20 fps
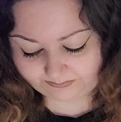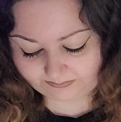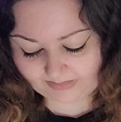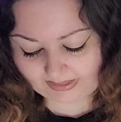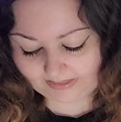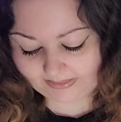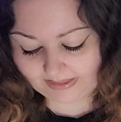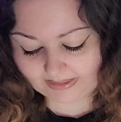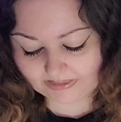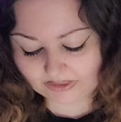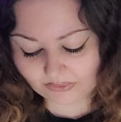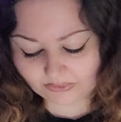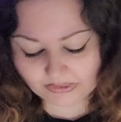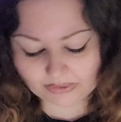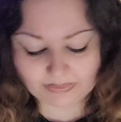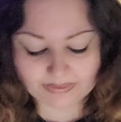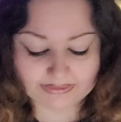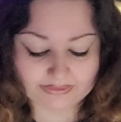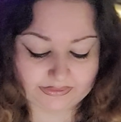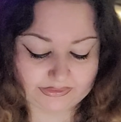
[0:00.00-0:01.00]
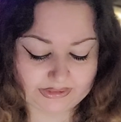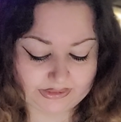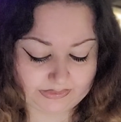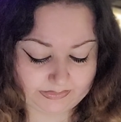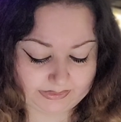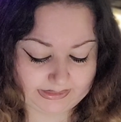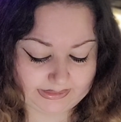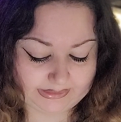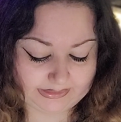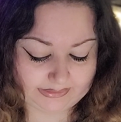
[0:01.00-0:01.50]
and they don't know what they're
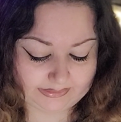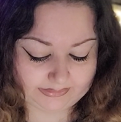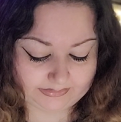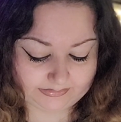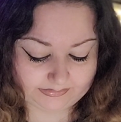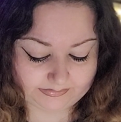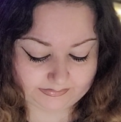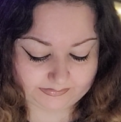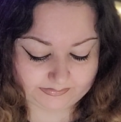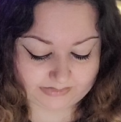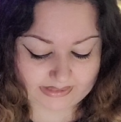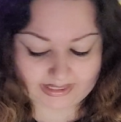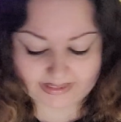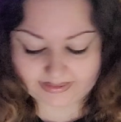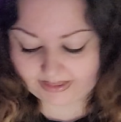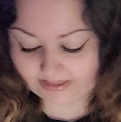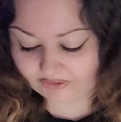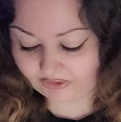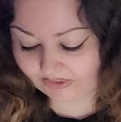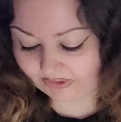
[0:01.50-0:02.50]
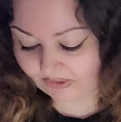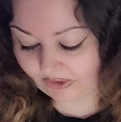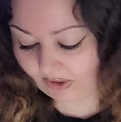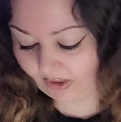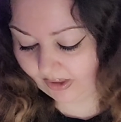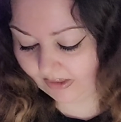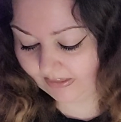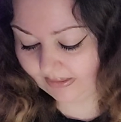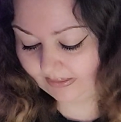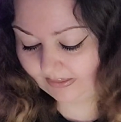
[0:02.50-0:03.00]
doing and they just
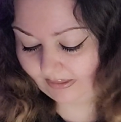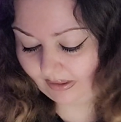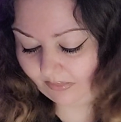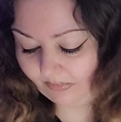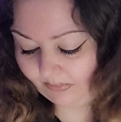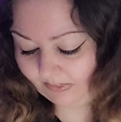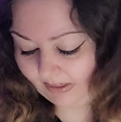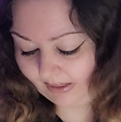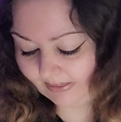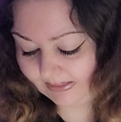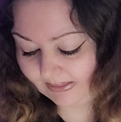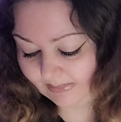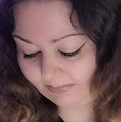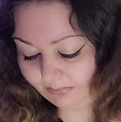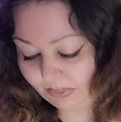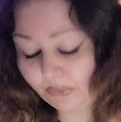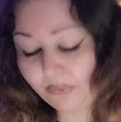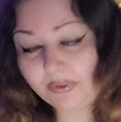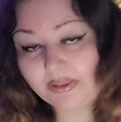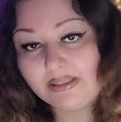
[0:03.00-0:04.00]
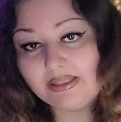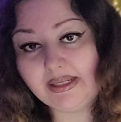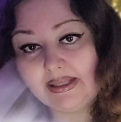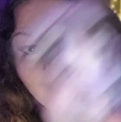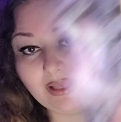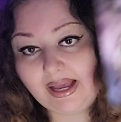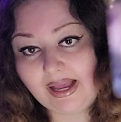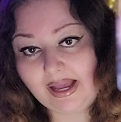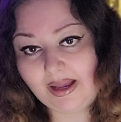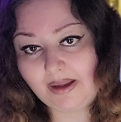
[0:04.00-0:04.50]
called a, a spook to
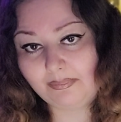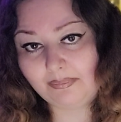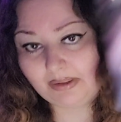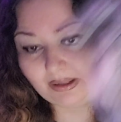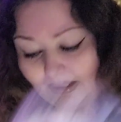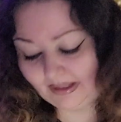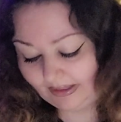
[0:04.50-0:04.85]
them.